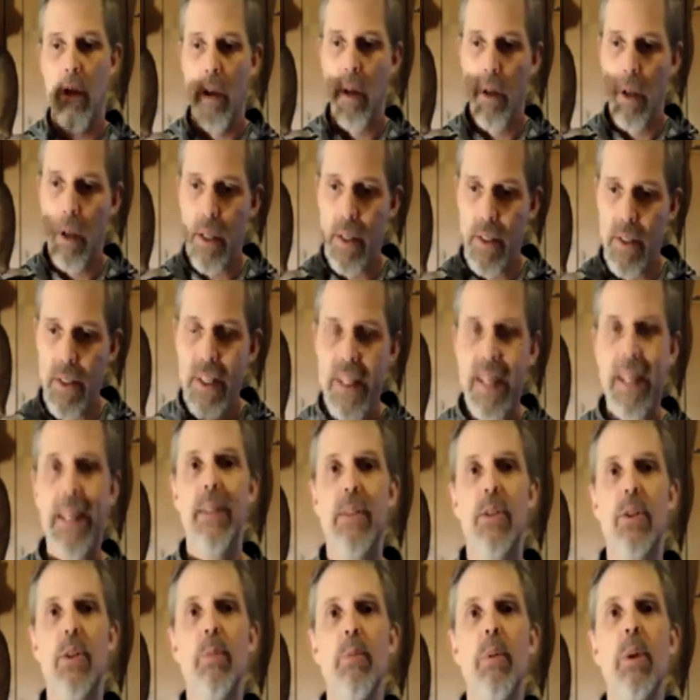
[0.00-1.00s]
is get
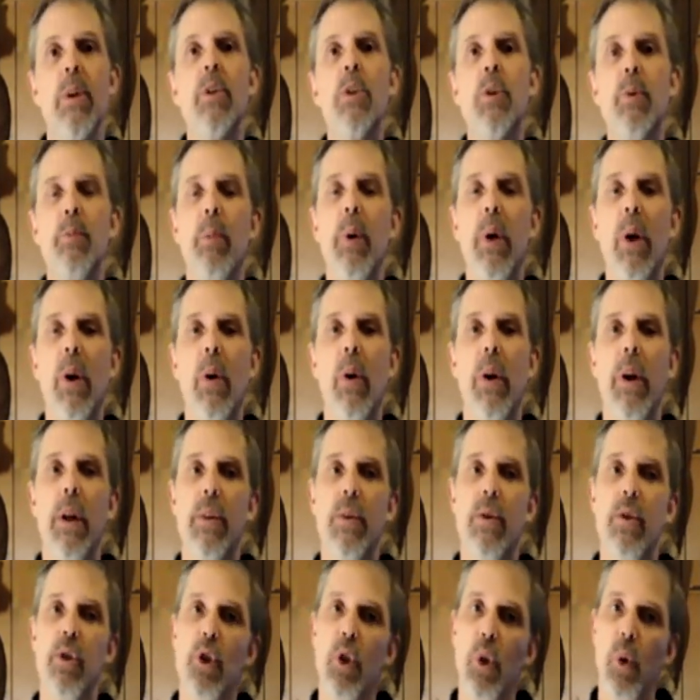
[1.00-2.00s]
some experience
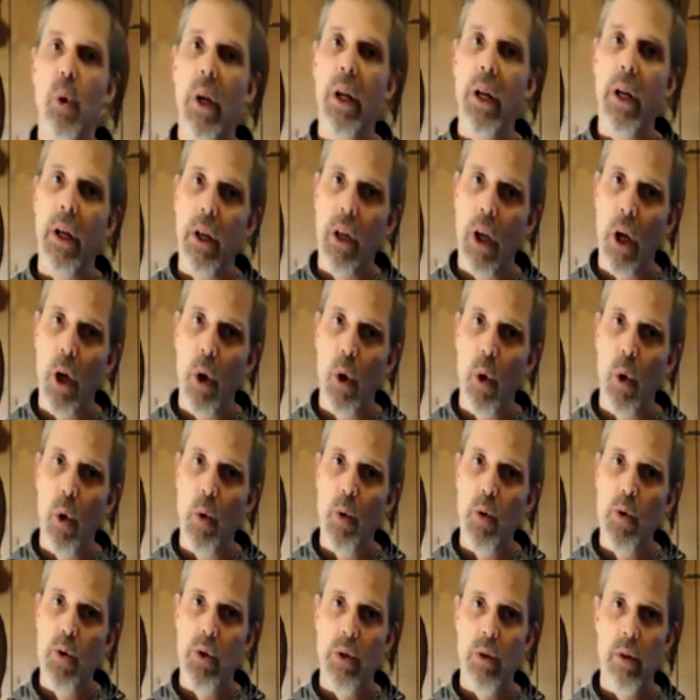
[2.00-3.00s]
shooting
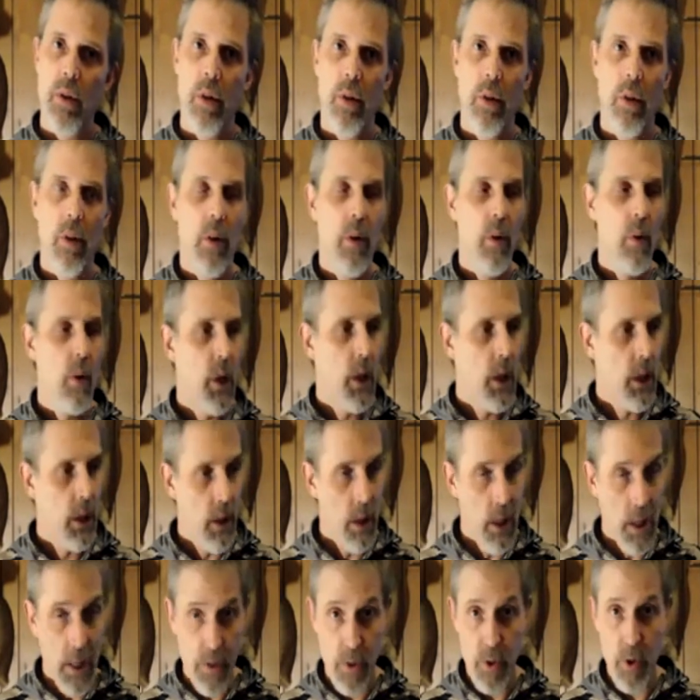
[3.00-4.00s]
does and
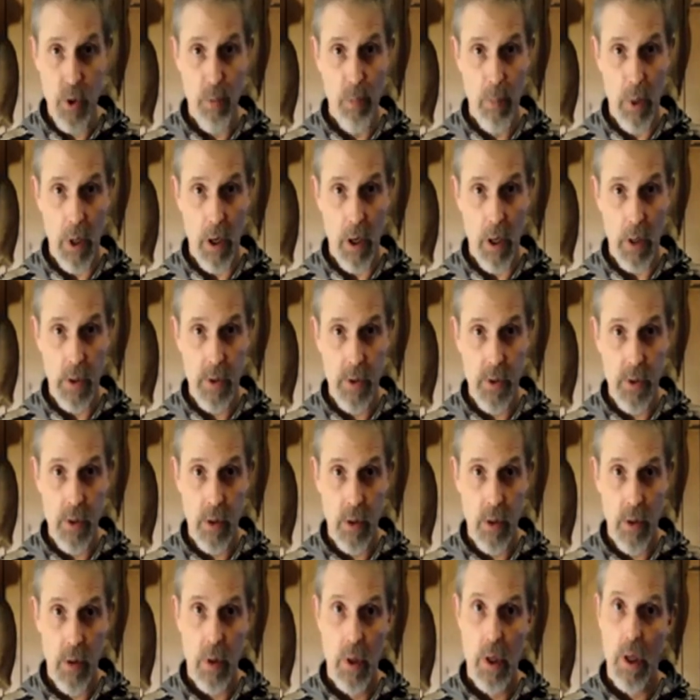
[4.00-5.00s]
lesser bucks.
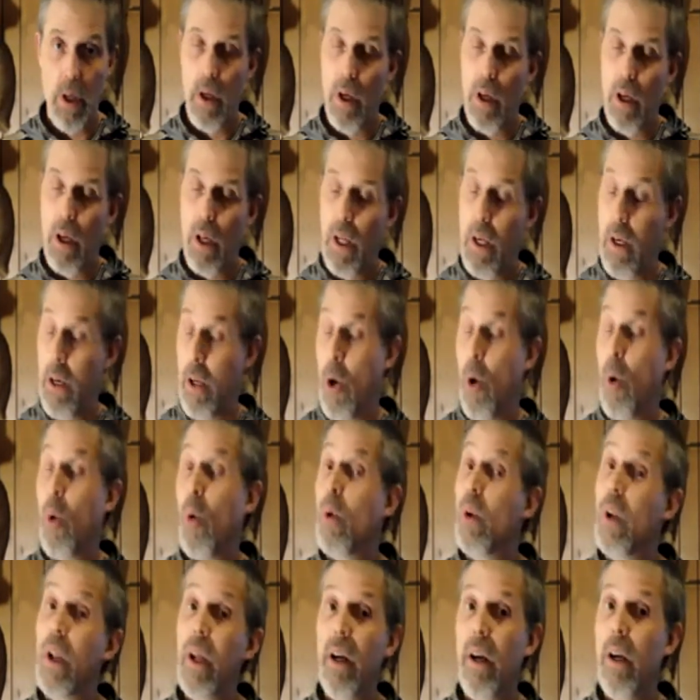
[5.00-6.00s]
And don't
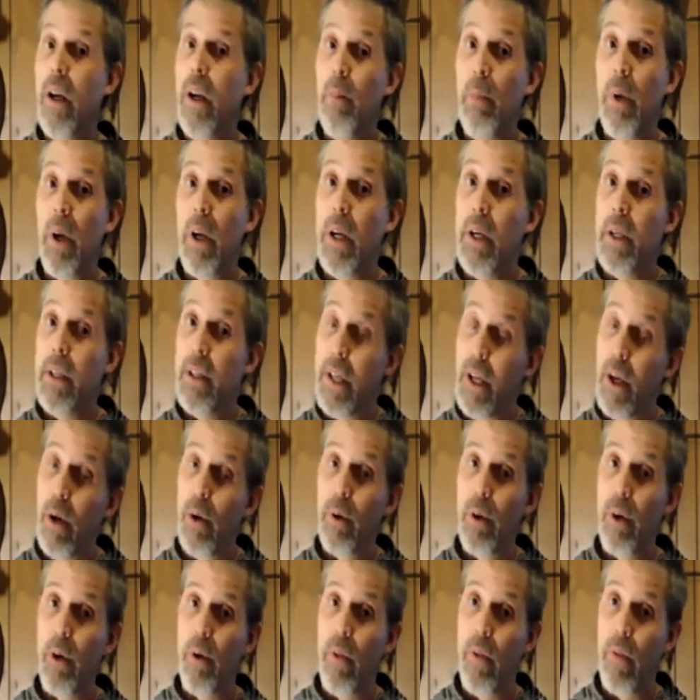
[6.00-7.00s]
let anybody tell
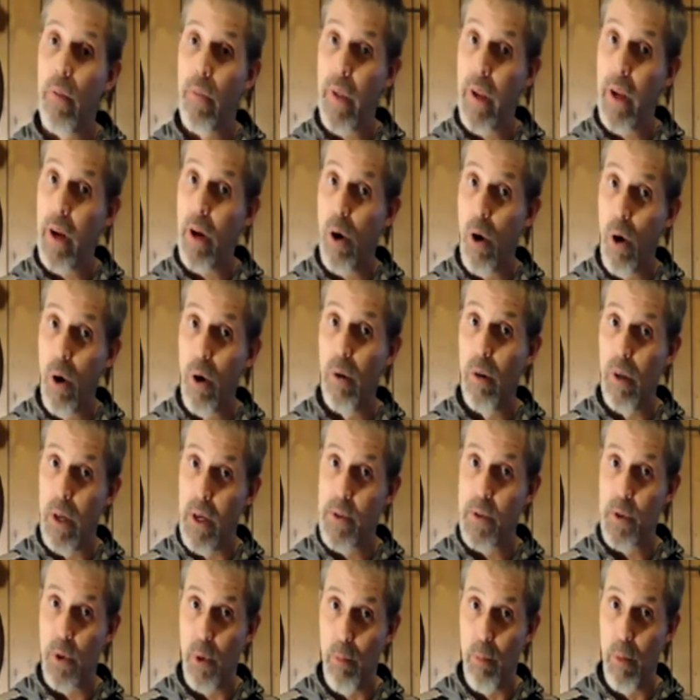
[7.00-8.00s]
you that they are
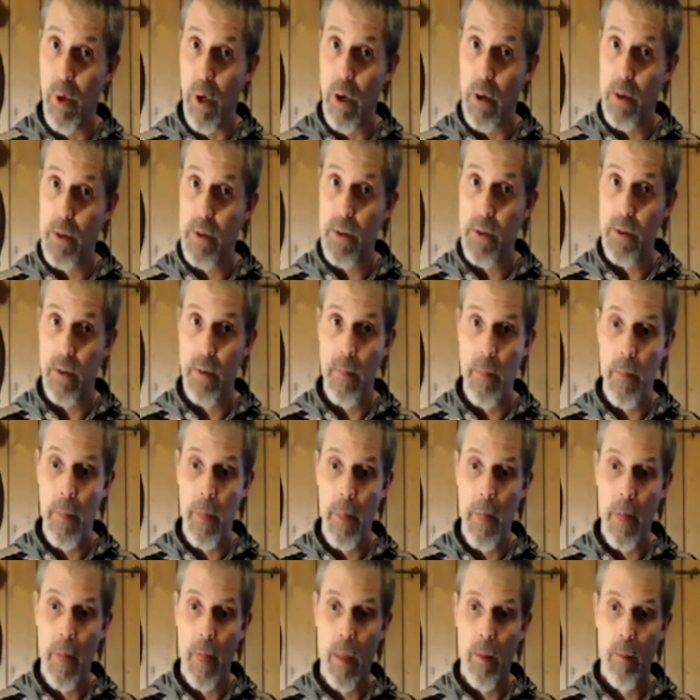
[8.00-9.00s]
lesser bucks,
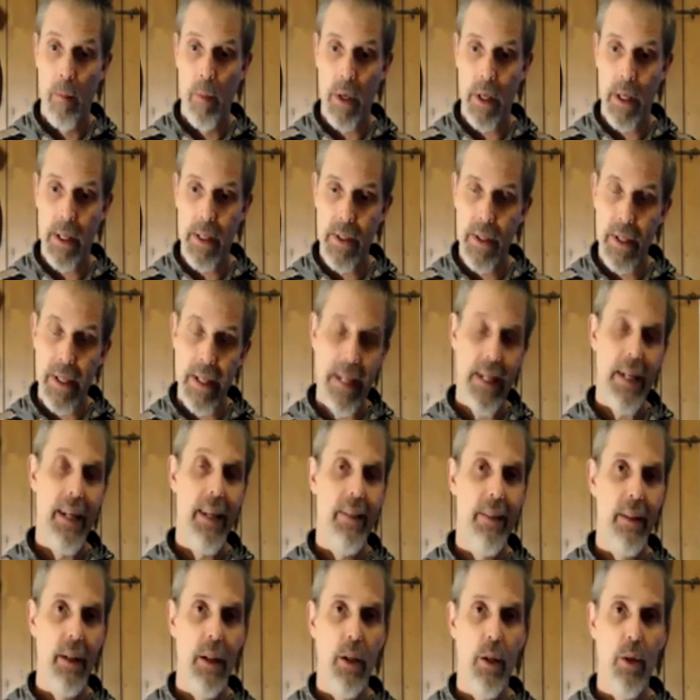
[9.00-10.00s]
because
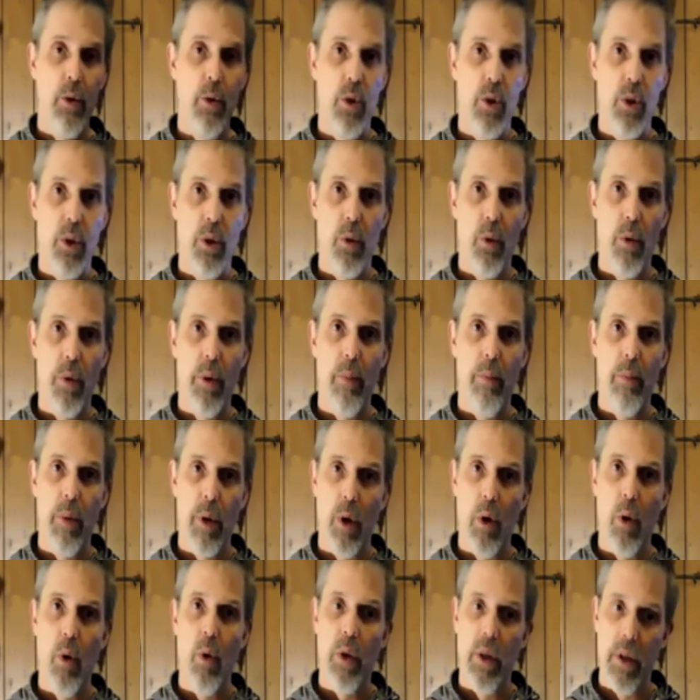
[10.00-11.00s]
anything you shoot with a
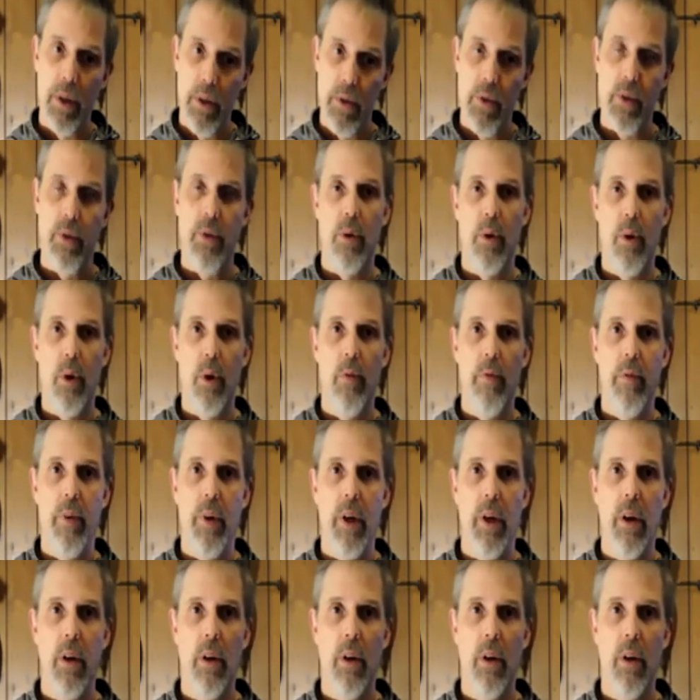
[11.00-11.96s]
bow is a trophy.